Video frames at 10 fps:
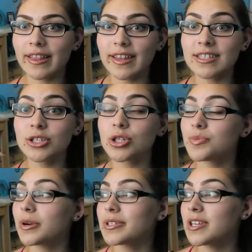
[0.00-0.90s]
This is
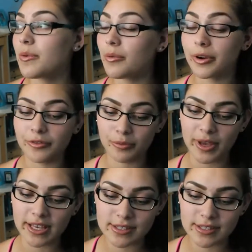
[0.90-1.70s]
just personally what worked for me.